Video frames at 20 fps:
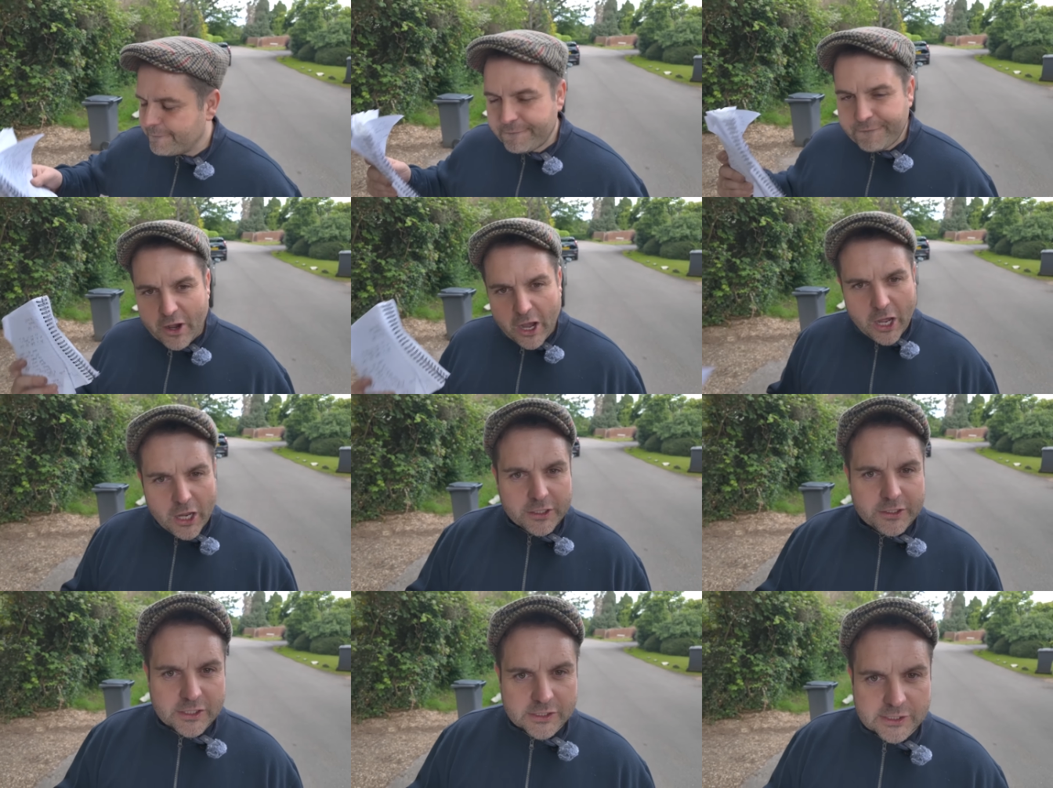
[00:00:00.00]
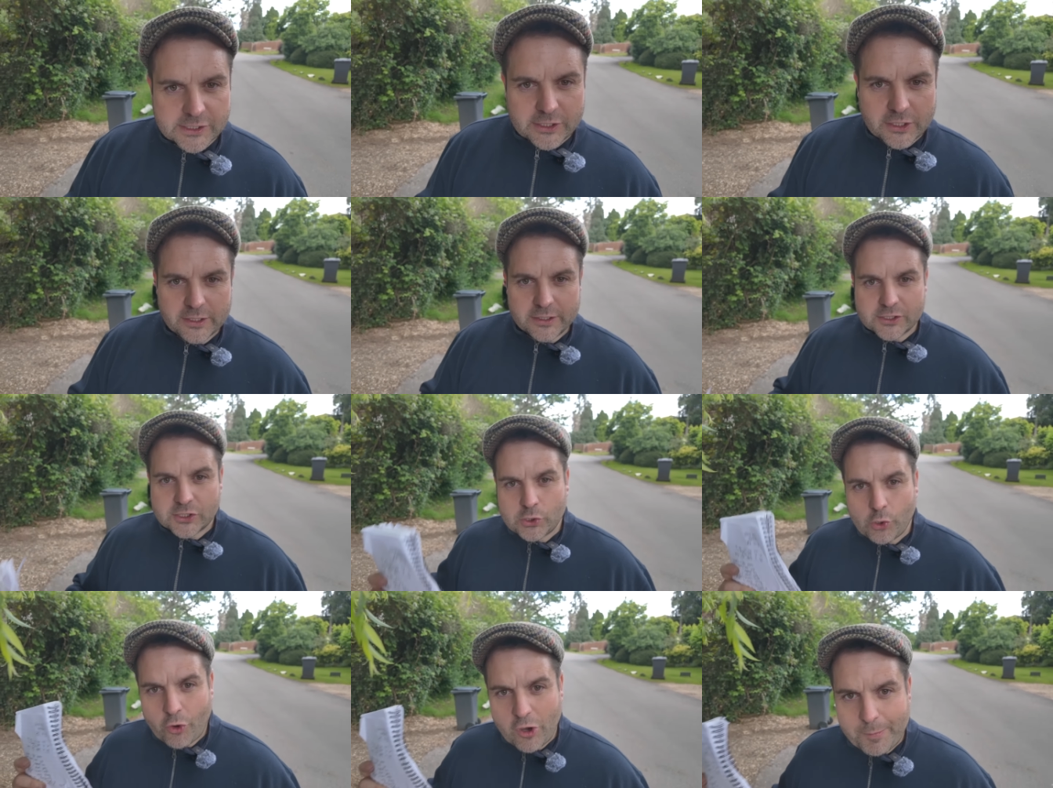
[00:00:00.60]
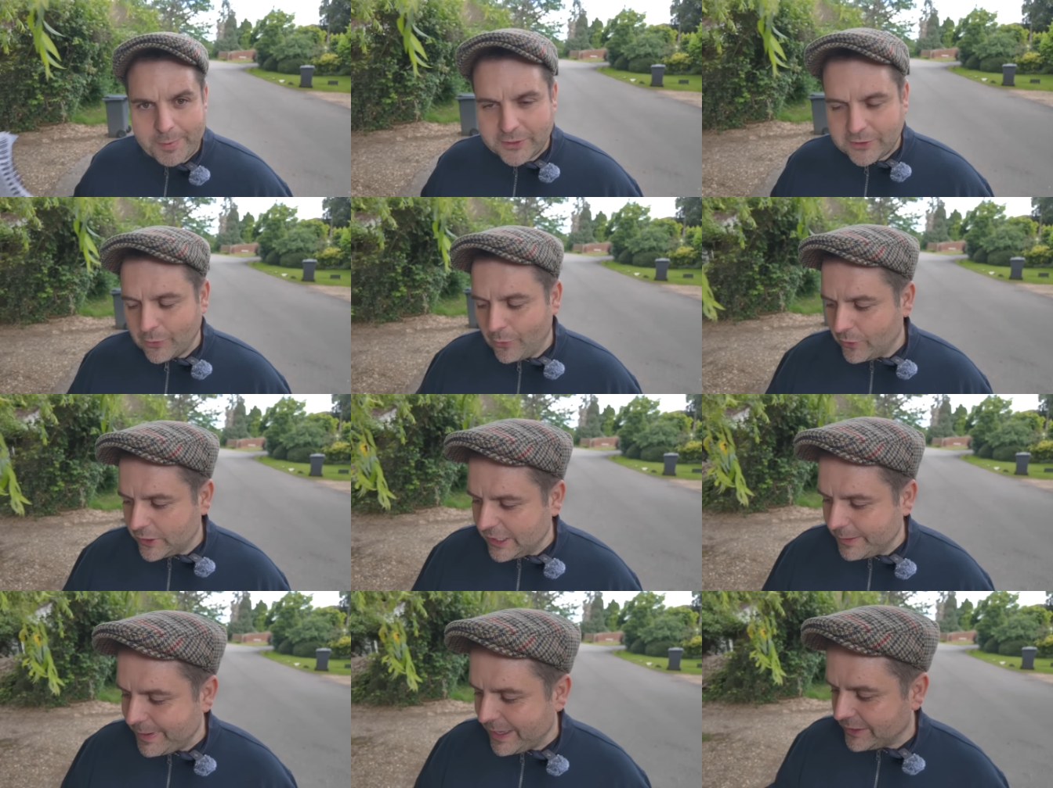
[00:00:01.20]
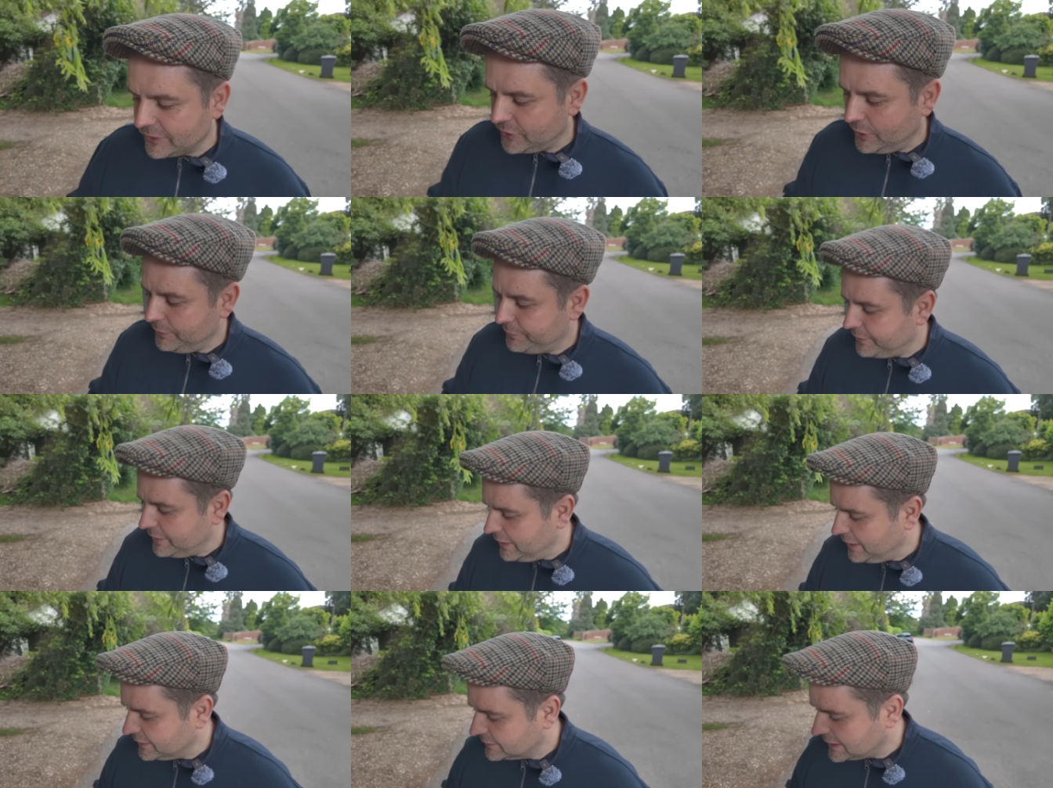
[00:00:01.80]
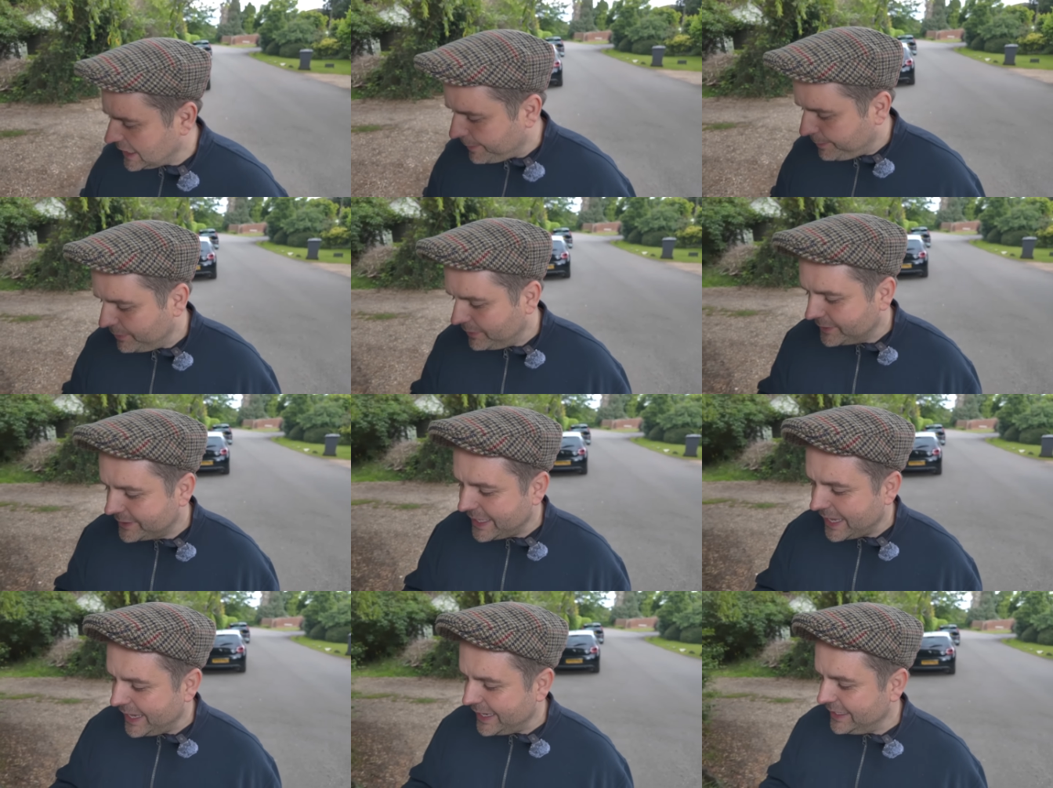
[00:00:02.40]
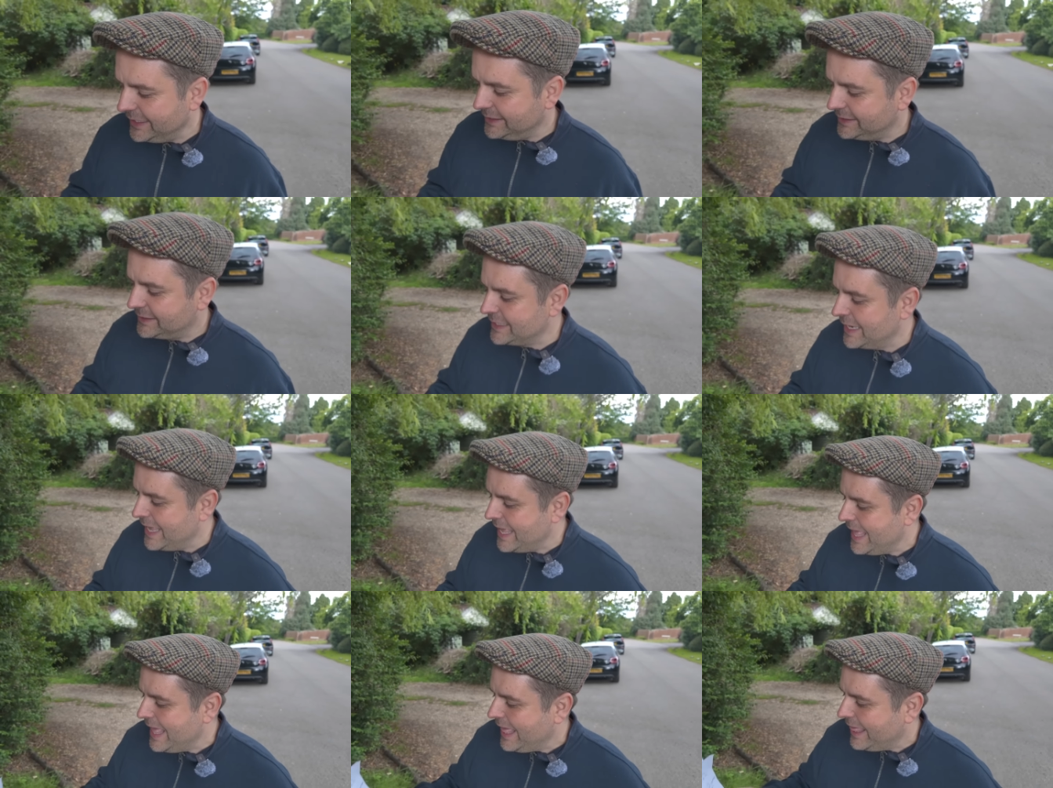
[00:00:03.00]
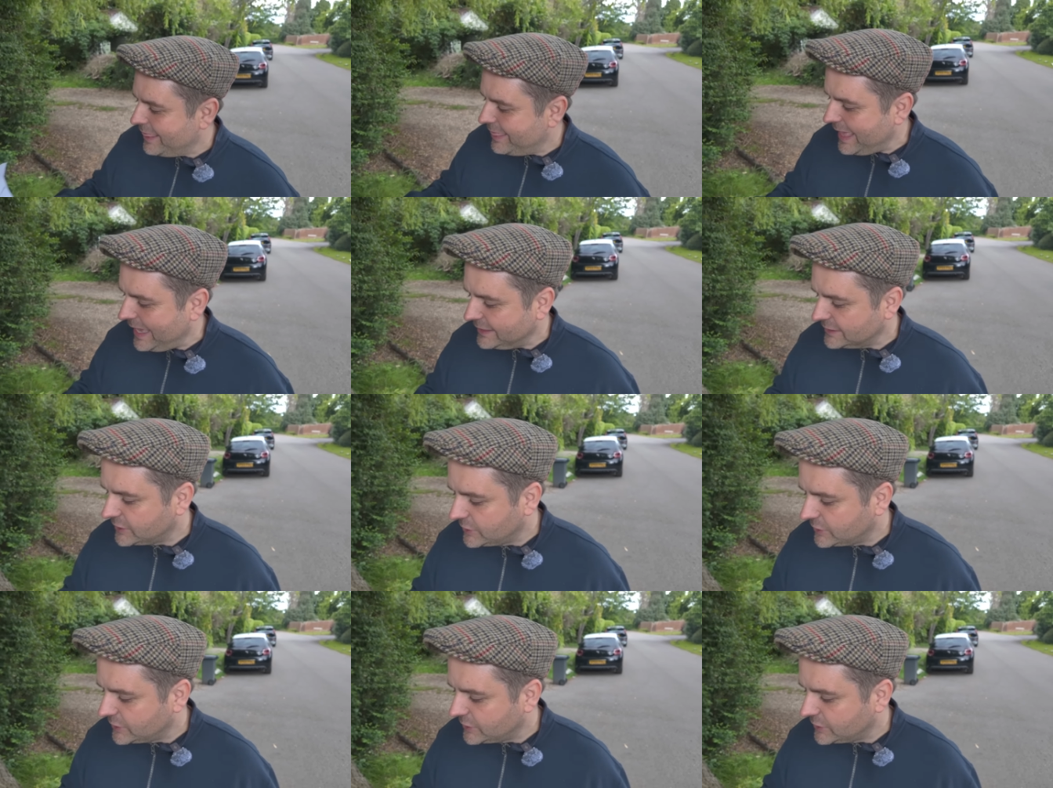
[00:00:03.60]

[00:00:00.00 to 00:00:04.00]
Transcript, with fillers: Vanderson, story I've been talking about to you for the last couple of days. That